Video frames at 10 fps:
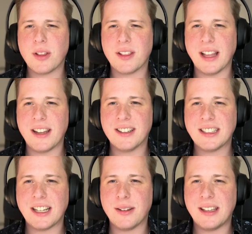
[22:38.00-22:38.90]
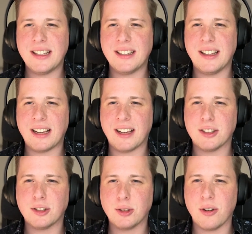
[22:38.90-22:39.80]
Leonard? Because I know he did, like, a
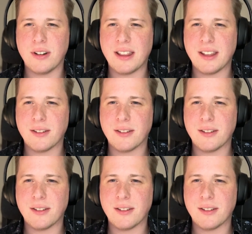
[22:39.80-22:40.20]
Soren, I think, for